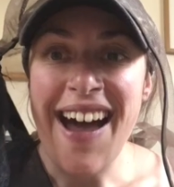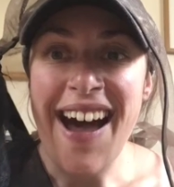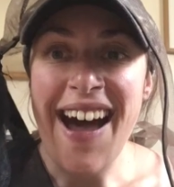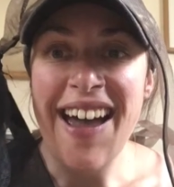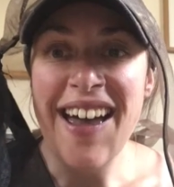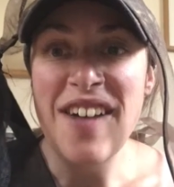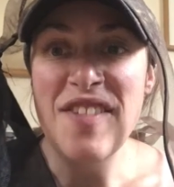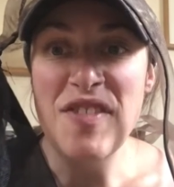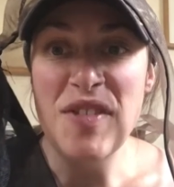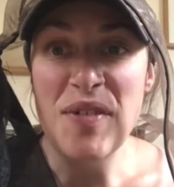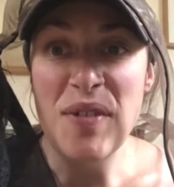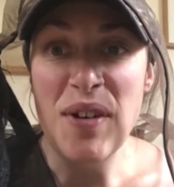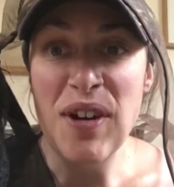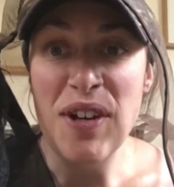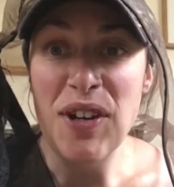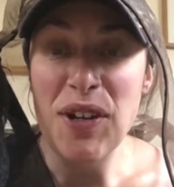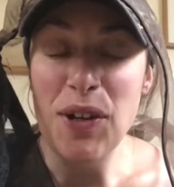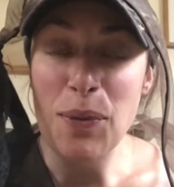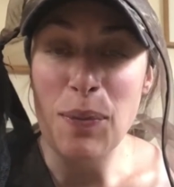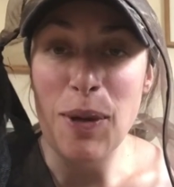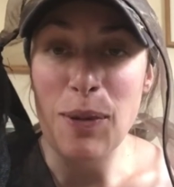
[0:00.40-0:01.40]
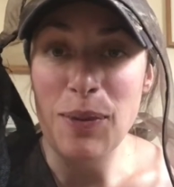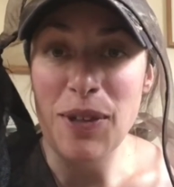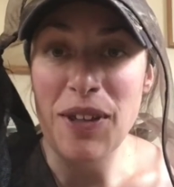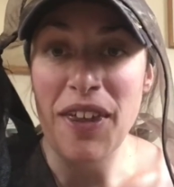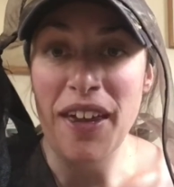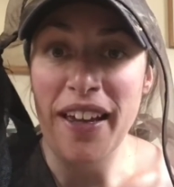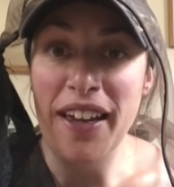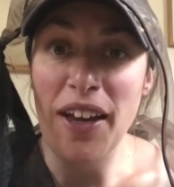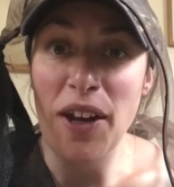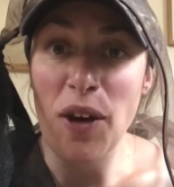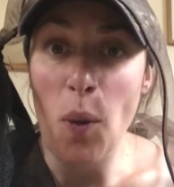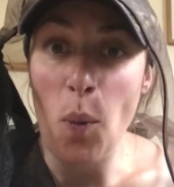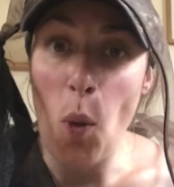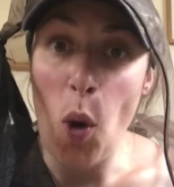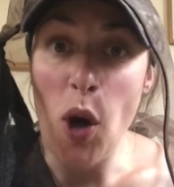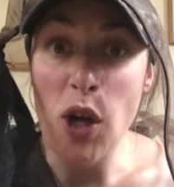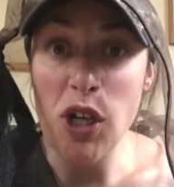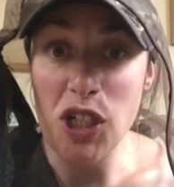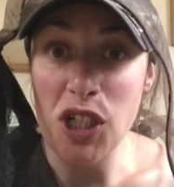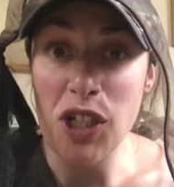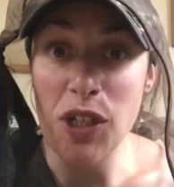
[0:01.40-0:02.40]
Hi everyone, you're probably thinking,
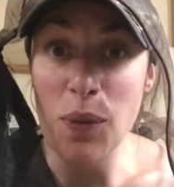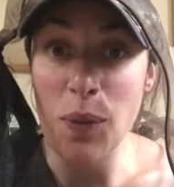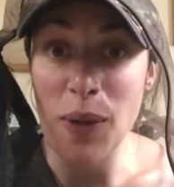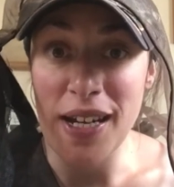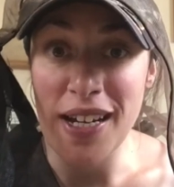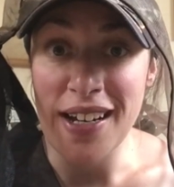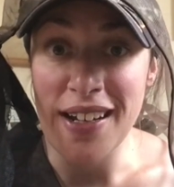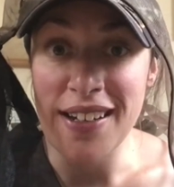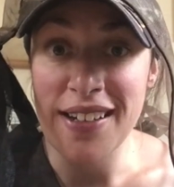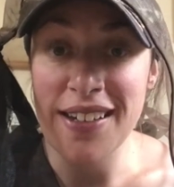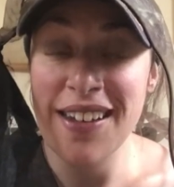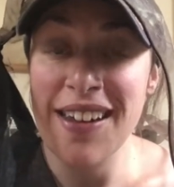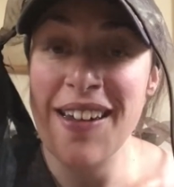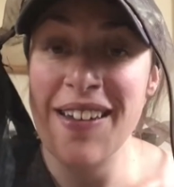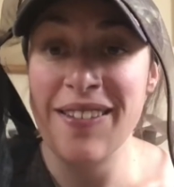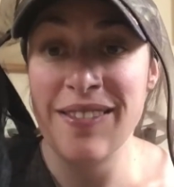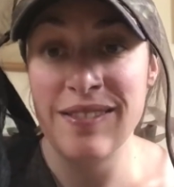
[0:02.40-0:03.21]
what is she wearing?